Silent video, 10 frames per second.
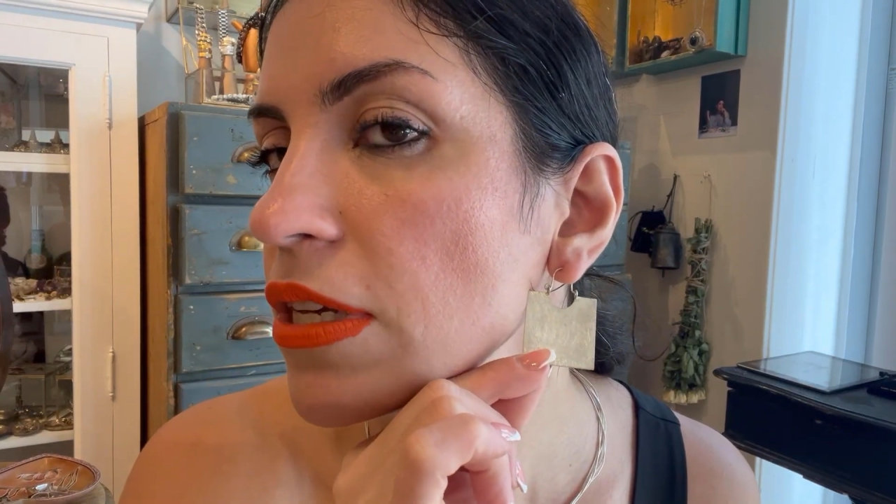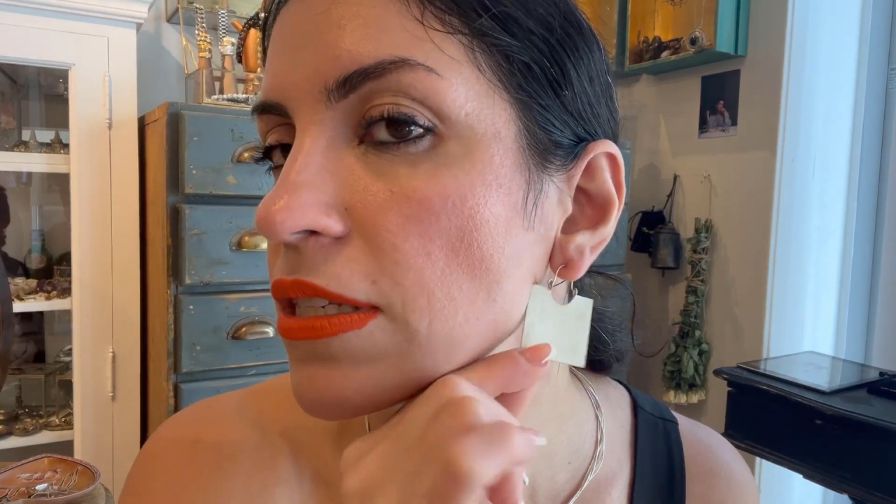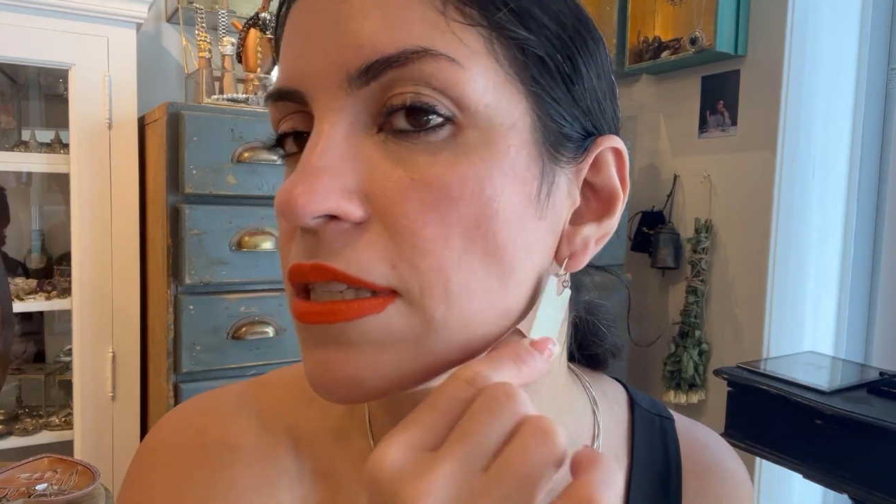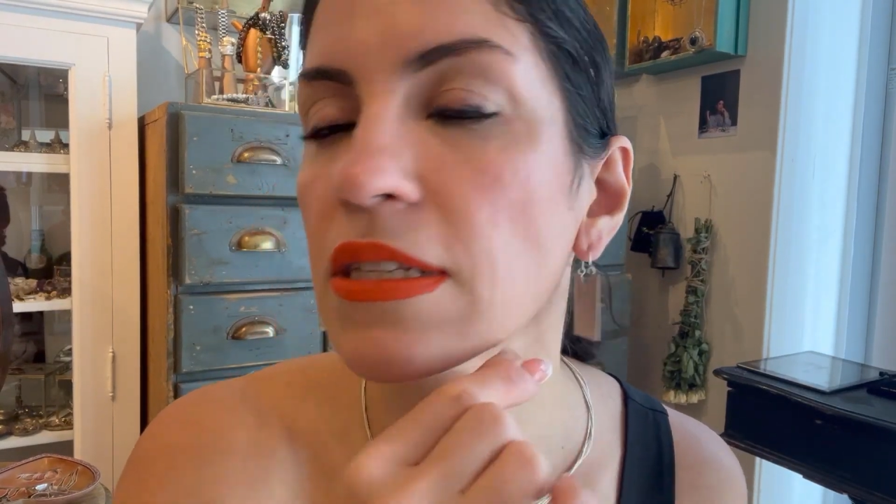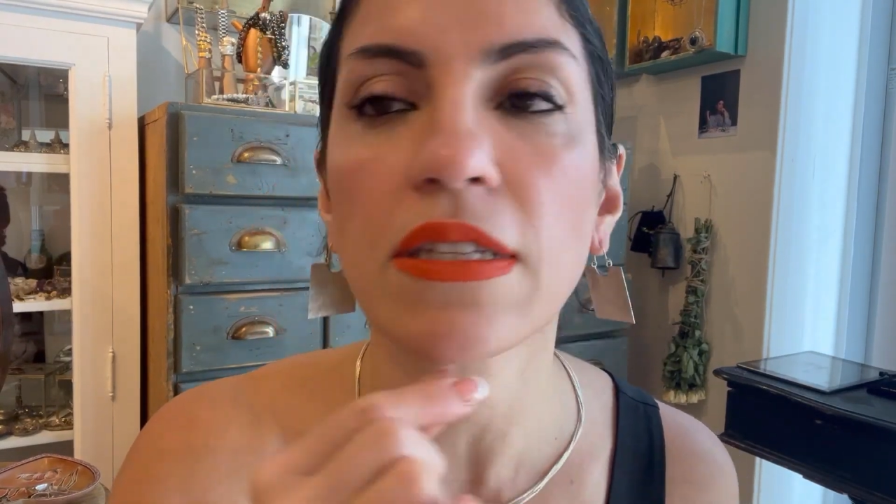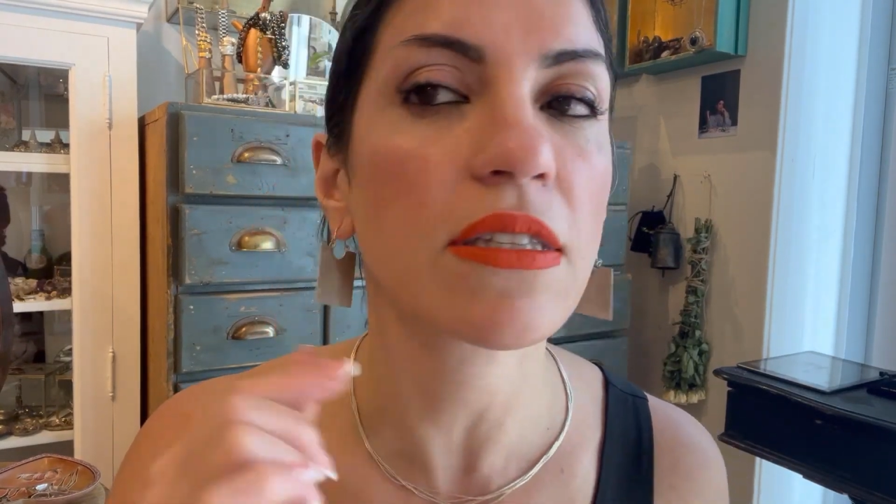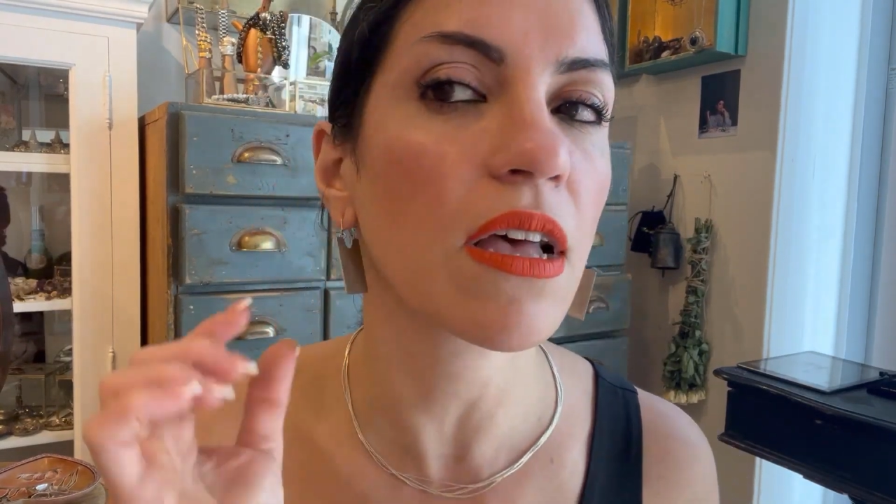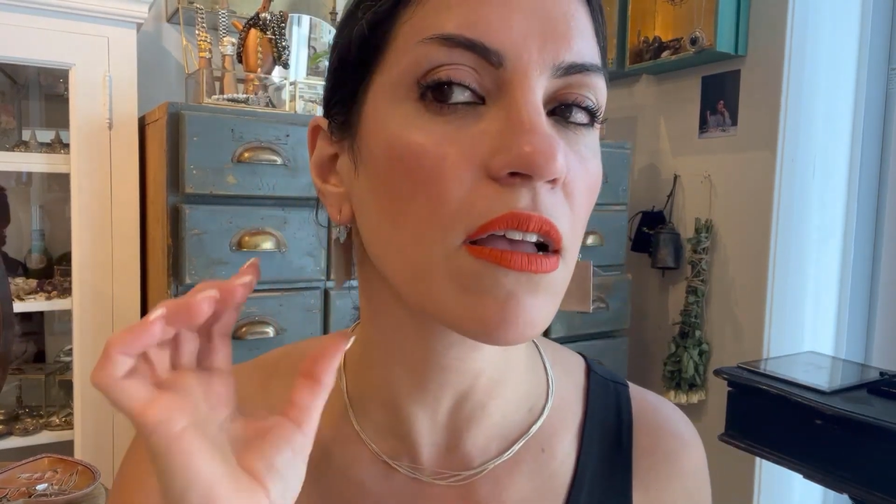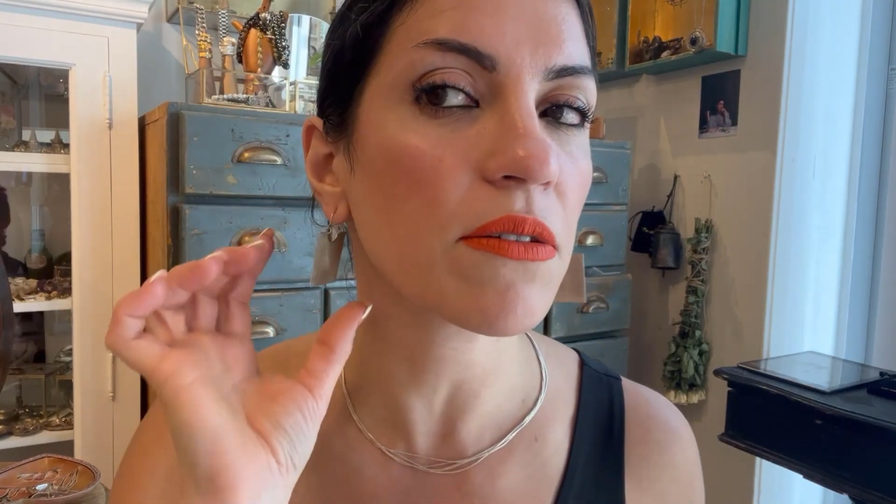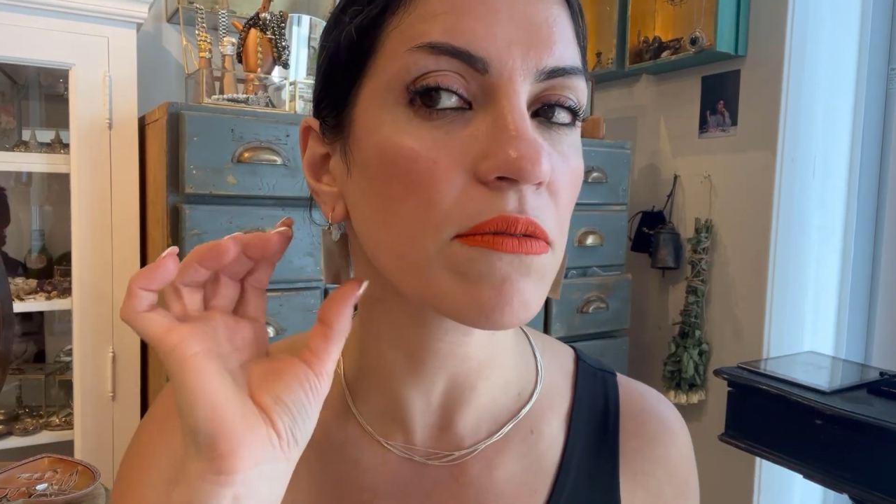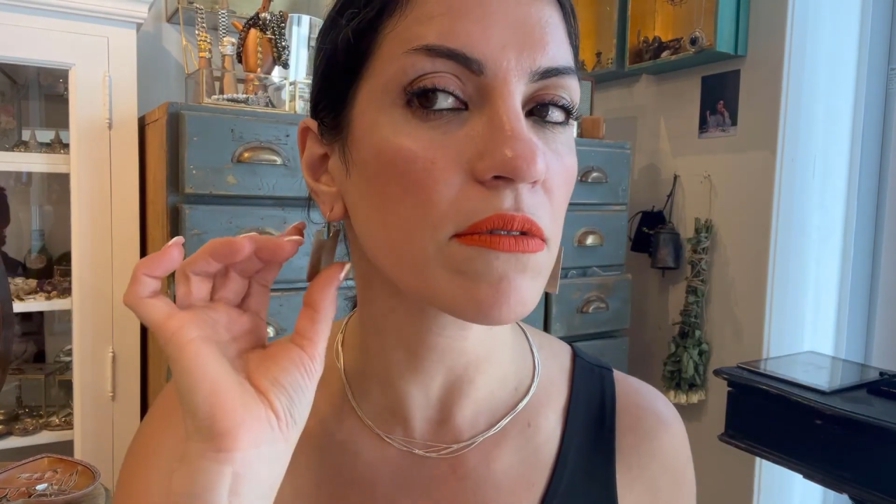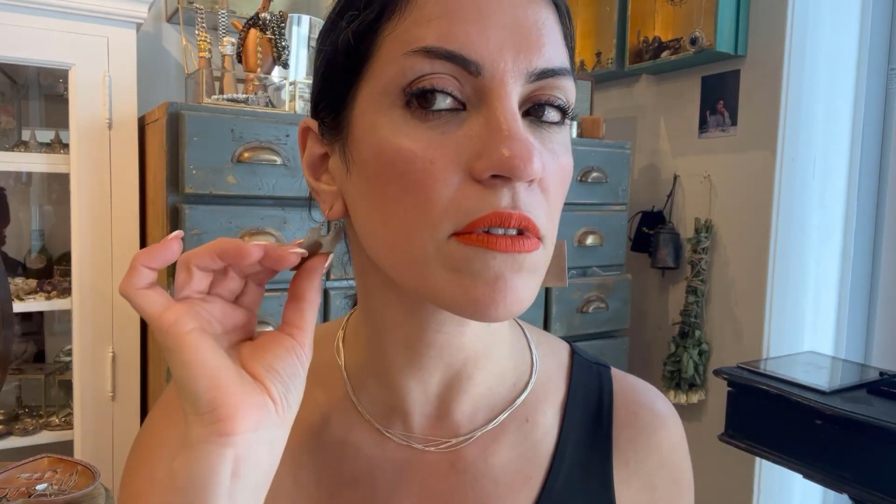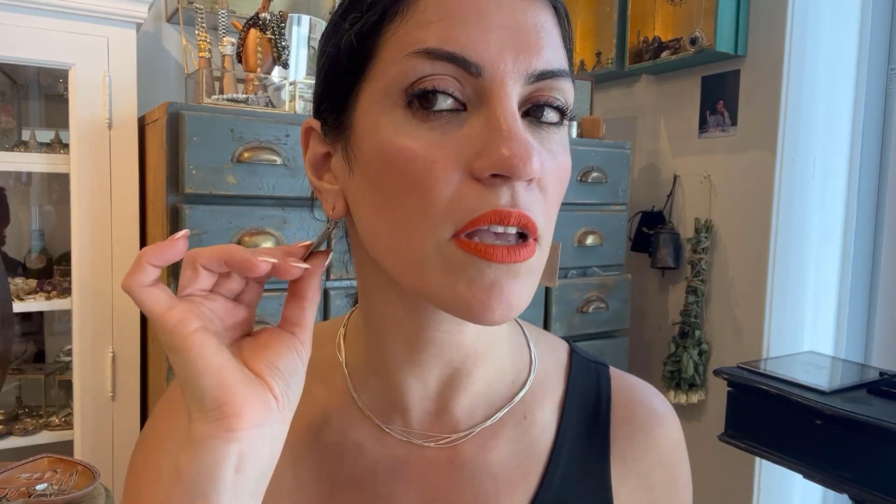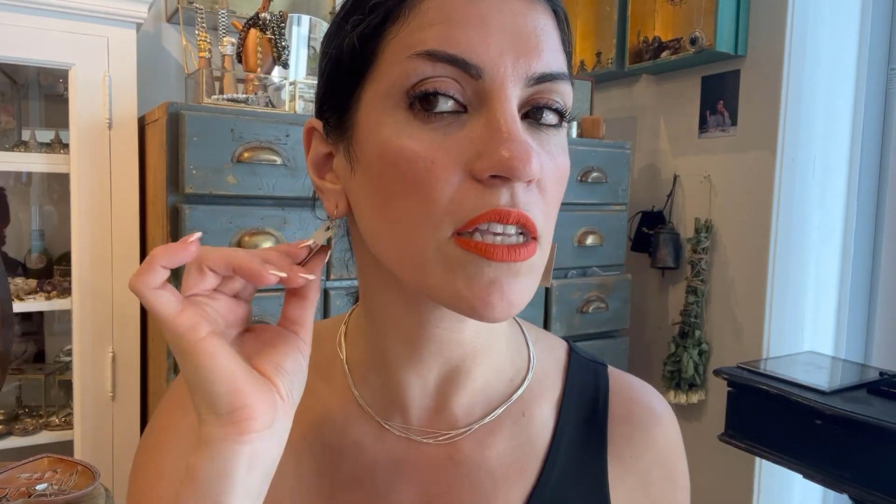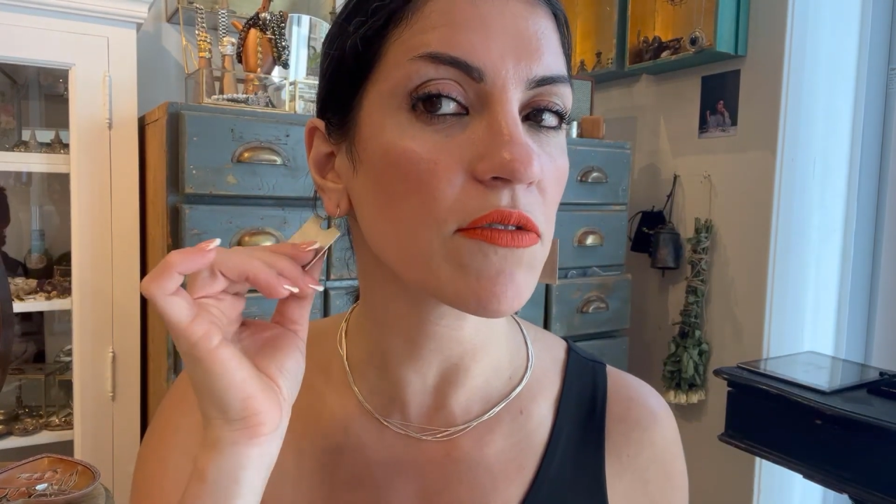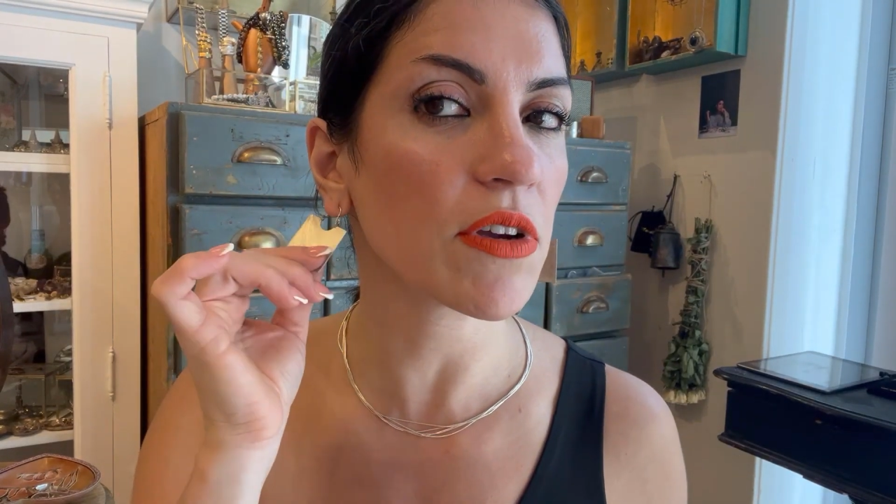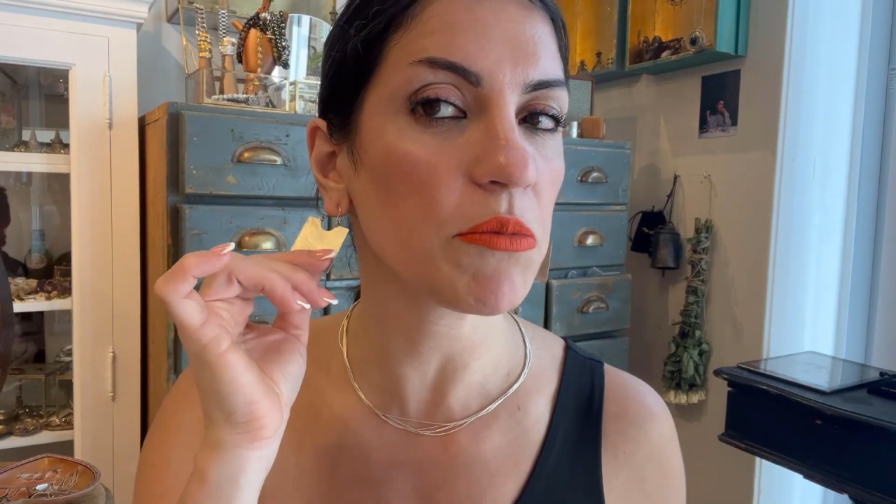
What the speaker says: is the design. It's very